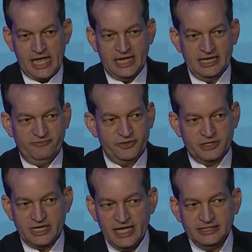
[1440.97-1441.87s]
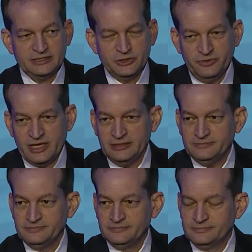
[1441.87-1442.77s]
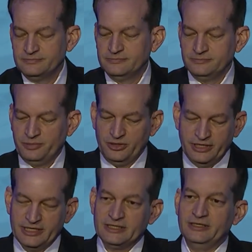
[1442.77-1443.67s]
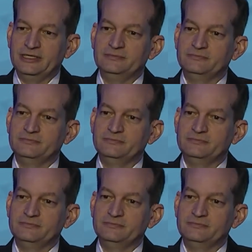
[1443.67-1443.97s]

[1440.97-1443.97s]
And if you can't do that politically,